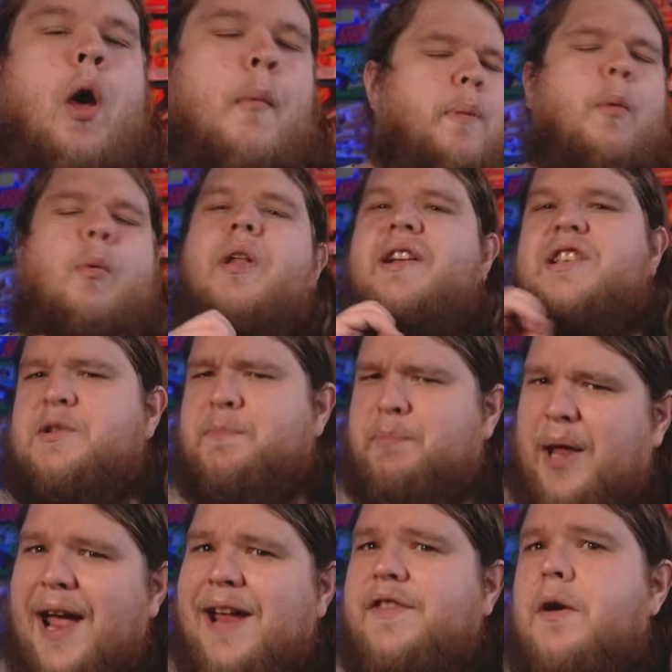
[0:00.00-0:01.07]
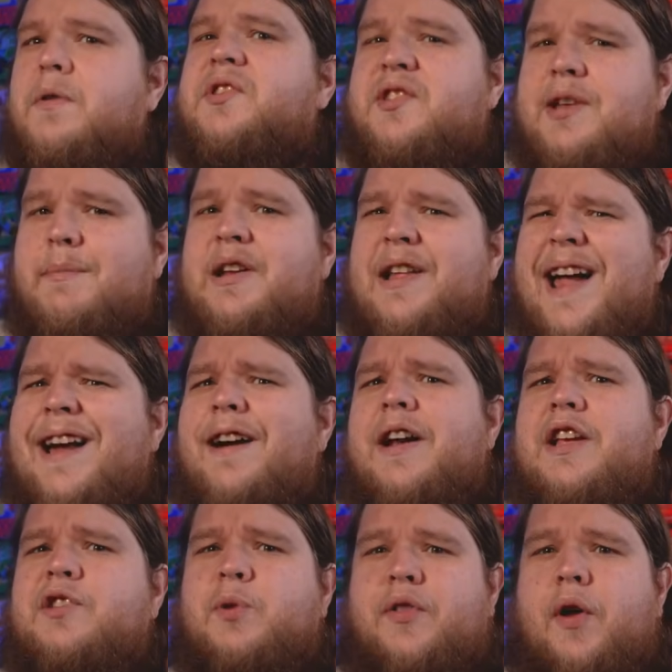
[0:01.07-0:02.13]
but we'll explain those
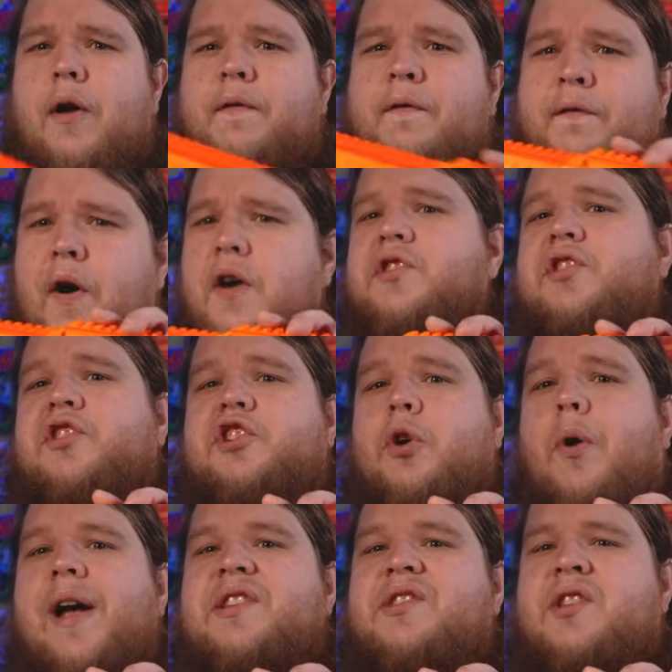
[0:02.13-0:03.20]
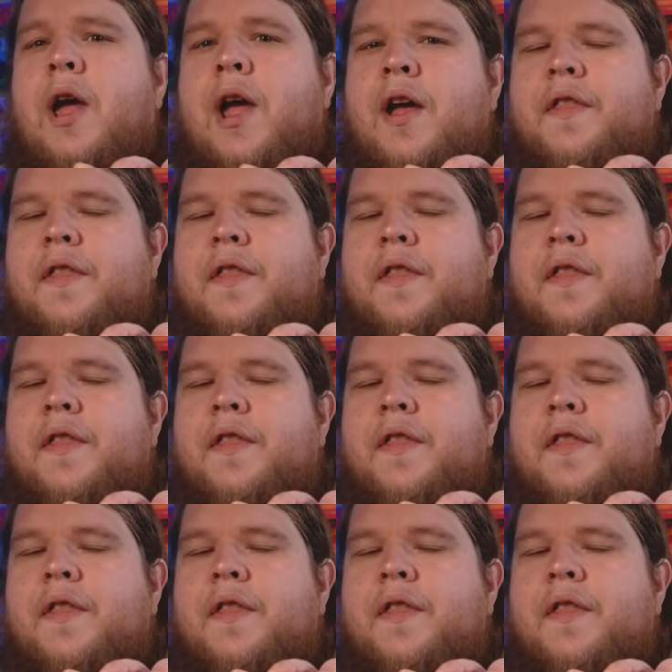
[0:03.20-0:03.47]
similarities with our first choice,